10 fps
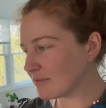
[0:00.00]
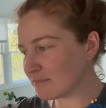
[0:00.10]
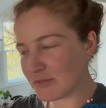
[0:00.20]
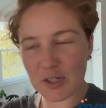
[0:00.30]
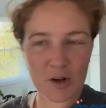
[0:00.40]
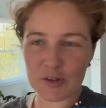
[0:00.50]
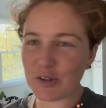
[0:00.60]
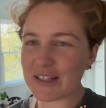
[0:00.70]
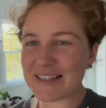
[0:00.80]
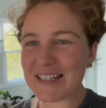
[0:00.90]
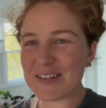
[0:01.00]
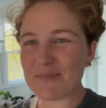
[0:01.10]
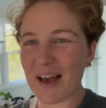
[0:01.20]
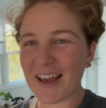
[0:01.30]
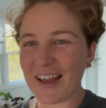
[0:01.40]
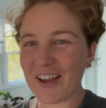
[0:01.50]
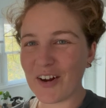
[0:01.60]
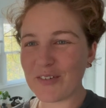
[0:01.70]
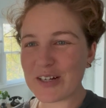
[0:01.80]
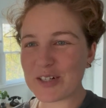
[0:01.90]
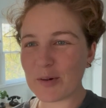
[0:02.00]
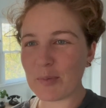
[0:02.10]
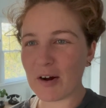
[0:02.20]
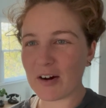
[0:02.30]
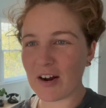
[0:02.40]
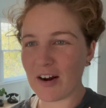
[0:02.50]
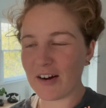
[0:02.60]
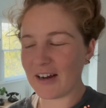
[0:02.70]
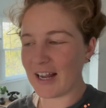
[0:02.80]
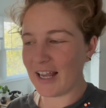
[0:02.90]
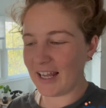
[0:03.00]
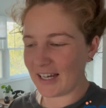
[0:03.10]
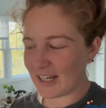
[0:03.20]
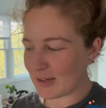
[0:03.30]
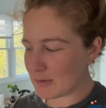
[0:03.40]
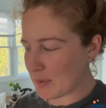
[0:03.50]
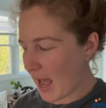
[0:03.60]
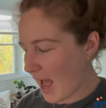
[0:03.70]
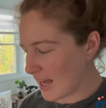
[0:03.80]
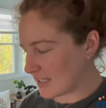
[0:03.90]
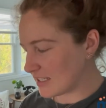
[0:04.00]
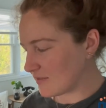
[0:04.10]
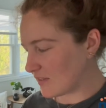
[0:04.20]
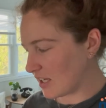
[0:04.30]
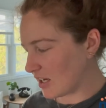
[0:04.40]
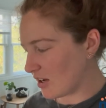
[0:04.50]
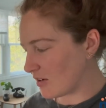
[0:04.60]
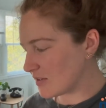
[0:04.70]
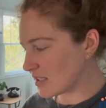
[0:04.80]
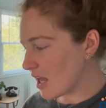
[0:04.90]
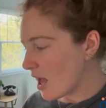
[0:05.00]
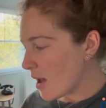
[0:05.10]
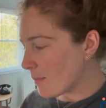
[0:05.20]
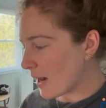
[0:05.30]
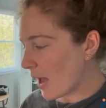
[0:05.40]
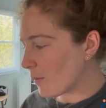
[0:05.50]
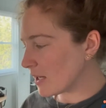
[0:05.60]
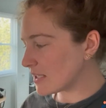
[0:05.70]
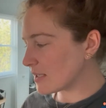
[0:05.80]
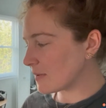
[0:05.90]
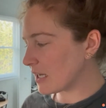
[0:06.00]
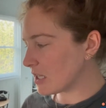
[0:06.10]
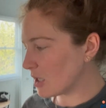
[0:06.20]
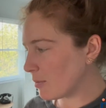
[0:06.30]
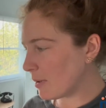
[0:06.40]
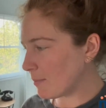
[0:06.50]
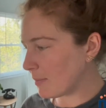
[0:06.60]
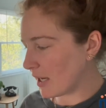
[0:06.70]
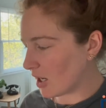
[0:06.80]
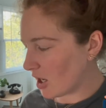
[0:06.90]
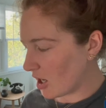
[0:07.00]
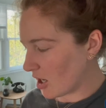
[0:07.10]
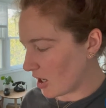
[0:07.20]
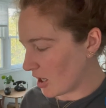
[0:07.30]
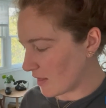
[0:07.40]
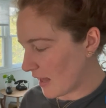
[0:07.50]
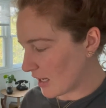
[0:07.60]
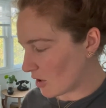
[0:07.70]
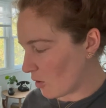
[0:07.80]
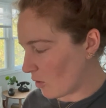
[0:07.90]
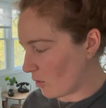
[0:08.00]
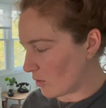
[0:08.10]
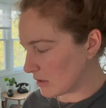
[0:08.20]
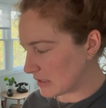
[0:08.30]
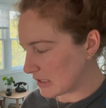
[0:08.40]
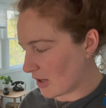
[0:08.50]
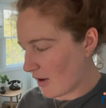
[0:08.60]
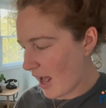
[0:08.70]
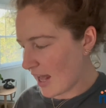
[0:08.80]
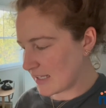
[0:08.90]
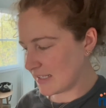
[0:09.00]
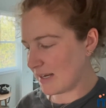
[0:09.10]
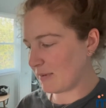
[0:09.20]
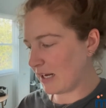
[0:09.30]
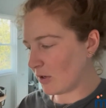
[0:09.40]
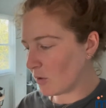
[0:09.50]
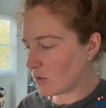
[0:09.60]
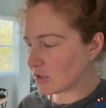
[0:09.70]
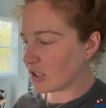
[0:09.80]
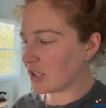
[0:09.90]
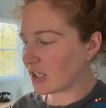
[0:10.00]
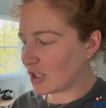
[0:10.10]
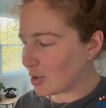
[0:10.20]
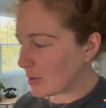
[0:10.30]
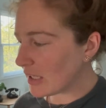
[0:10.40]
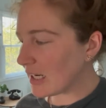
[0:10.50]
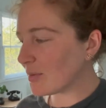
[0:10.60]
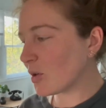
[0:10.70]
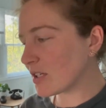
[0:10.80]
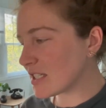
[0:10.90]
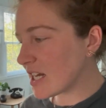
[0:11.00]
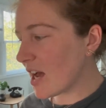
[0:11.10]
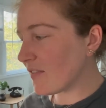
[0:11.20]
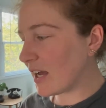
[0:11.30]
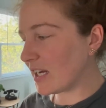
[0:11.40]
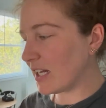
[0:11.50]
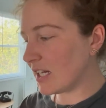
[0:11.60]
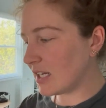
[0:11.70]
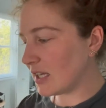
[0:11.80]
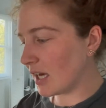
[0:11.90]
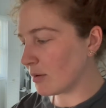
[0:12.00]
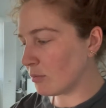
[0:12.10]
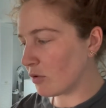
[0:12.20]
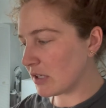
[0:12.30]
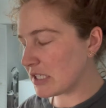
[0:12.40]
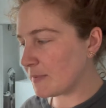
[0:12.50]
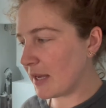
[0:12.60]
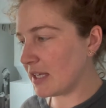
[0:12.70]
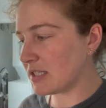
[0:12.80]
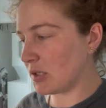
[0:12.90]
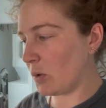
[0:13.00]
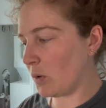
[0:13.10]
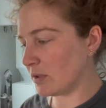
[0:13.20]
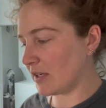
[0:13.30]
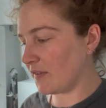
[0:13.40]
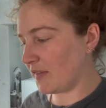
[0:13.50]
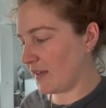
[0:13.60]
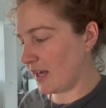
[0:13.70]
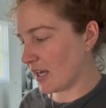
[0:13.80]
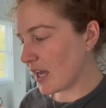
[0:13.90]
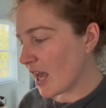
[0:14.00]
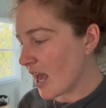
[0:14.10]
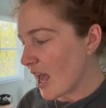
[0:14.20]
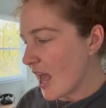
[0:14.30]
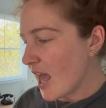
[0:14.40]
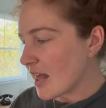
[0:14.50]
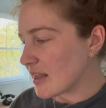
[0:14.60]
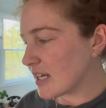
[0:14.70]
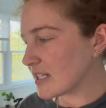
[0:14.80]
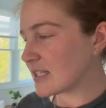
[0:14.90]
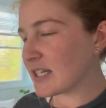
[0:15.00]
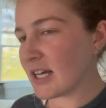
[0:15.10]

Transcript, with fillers: you know, you could see my original bar cart in past videos but I wanted something a little bit bigger that can hold, you know, as I'm getting older and accumulating more stuff, I needed like more space to hold everything. This